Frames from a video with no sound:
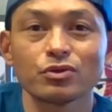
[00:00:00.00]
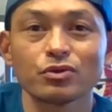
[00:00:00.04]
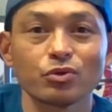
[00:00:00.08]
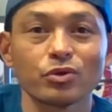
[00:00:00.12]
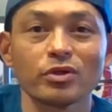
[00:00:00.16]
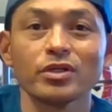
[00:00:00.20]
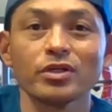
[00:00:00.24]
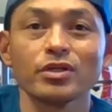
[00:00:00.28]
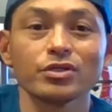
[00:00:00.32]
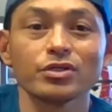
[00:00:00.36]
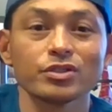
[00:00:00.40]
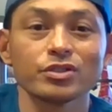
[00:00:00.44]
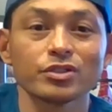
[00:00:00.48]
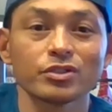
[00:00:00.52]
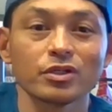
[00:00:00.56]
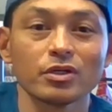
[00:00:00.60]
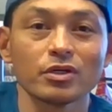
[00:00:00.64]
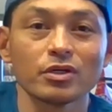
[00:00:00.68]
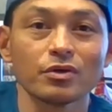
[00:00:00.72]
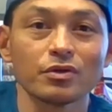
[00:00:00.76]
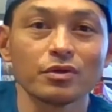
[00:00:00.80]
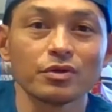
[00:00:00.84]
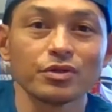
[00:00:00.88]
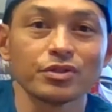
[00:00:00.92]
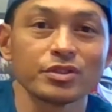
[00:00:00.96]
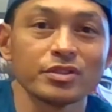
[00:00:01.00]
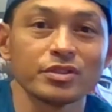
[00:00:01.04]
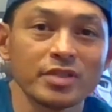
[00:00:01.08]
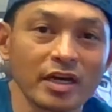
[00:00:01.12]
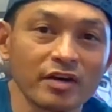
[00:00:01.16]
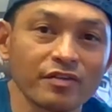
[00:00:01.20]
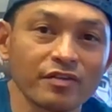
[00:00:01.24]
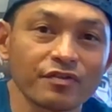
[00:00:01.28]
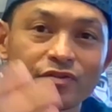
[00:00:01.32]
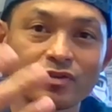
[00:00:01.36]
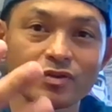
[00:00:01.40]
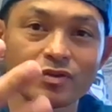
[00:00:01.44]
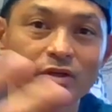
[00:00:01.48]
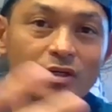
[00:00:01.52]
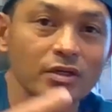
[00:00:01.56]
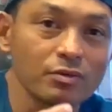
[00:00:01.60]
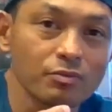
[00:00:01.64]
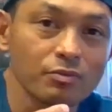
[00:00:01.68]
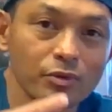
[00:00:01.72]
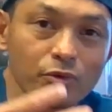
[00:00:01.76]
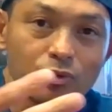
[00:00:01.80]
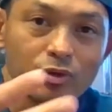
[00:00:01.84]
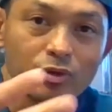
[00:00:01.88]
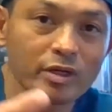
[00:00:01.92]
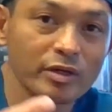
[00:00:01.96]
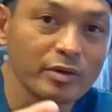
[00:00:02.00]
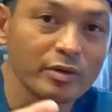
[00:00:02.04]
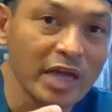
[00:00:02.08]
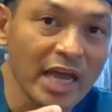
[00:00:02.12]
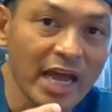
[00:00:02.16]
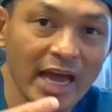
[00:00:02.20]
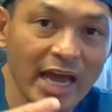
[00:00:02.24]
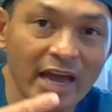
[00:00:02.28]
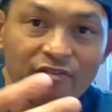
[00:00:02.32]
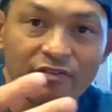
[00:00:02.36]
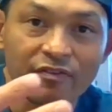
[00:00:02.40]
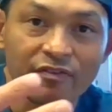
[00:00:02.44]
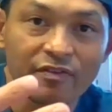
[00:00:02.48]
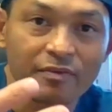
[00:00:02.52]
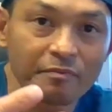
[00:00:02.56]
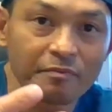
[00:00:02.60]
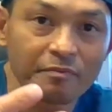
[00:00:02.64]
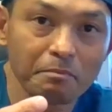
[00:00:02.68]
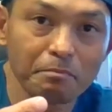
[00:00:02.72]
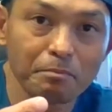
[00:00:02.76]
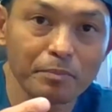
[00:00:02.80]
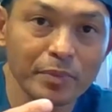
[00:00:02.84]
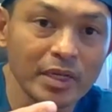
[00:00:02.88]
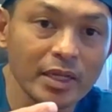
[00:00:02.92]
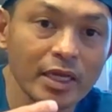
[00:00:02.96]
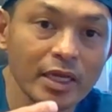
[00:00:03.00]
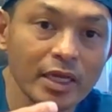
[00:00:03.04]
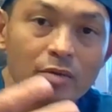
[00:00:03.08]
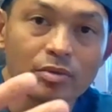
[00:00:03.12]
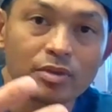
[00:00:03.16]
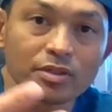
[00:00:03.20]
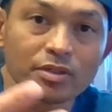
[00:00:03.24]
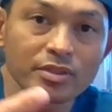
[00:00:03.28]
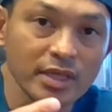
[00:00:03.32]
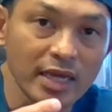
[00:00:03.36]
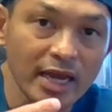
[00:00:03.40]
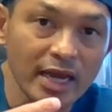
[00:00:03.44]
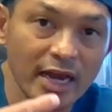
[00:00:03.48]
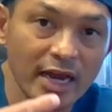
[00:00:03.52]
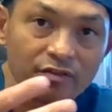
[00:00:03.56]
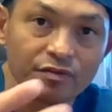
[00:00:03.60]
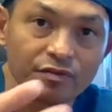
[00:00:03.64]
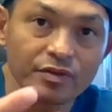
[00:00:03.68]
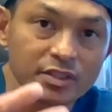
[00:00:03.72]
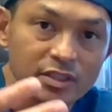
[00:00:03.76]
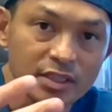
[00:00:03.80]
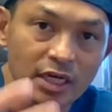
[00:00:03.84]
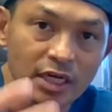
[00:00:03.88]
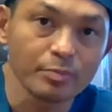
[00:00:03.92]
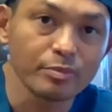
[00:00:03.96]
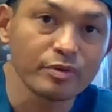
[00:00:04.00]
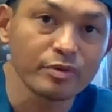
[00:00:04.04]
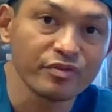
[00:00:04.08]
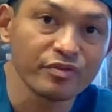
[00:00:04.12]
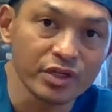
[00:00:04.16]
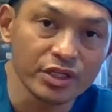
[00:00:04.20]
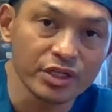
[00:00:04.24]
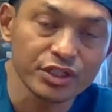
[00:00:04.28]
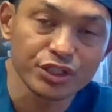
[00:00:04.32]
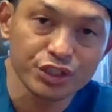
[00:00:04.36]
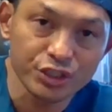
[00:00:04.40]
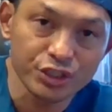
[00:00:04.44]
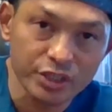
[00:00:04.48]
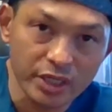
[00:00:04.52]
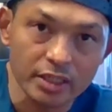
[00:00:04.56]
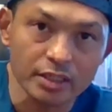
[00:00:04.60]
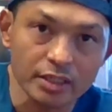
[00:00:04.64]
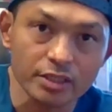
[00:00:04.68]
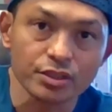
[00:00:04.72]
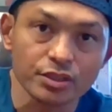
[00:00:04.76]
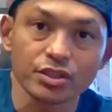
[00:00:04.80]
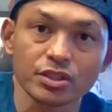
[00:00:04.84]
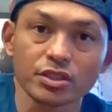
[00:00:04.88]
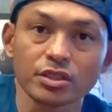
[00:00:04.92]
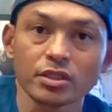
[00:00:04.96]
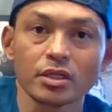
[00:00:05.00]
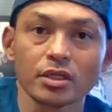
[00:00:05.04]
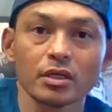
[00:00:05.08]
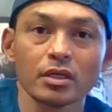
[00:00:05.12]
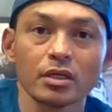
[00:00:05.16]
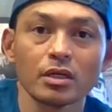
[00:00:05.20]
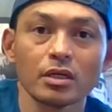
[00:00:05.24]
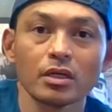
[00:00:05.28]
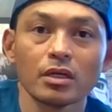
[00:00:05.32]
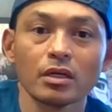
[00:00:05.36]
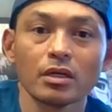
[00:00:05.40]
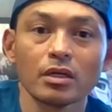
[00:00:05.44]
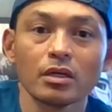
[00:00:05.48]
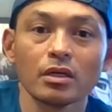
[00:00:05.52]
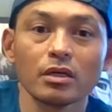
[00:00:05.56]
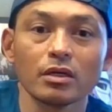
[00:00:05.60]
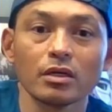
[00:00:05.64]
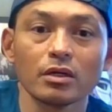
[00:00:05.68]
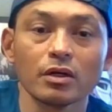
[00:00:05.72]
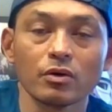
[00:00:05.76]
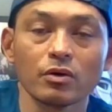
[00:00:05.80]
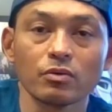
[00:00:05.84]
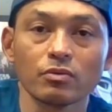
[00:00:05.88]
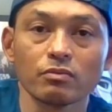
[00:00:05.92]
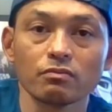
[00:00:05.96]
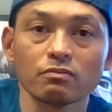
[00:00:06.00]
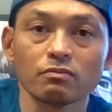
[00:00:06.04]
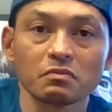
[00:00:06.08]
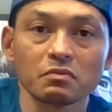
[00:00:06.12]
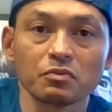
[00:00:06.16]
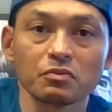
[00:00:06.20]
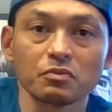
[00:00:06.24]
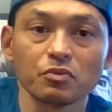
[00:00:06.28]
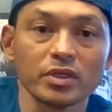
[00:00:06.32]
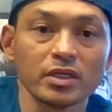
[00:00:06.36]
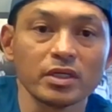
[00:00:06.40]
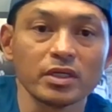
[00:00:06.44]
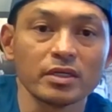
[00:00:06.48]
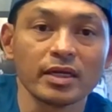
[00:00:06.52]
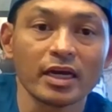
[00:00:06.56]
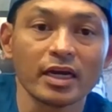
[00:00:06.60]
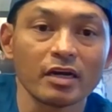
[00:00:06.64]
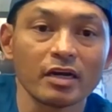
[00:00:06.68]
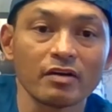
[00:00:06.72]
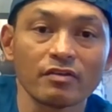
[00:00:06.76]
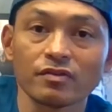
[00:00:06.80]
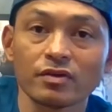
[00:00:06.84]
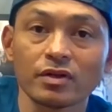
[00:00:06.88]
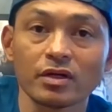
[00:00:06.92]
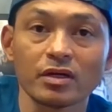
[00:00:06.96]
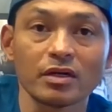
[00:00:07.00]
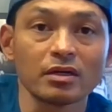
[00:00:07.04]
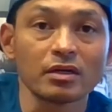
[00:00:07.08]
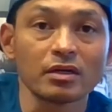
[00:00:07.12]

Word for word: 20 years ago, there's definitely, we wouldn't have been able to have this type of exchange. You know, we didn't have like